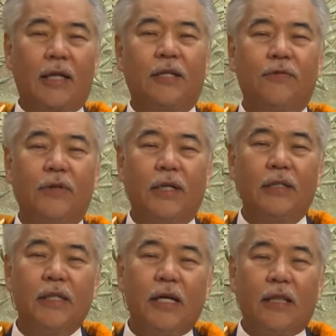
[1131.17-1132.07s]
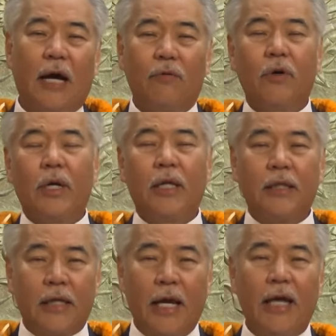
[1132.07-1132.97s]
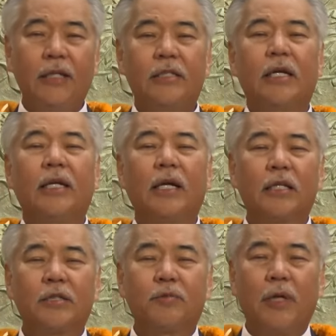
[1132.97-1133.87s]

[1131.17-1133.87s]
activities that will engage and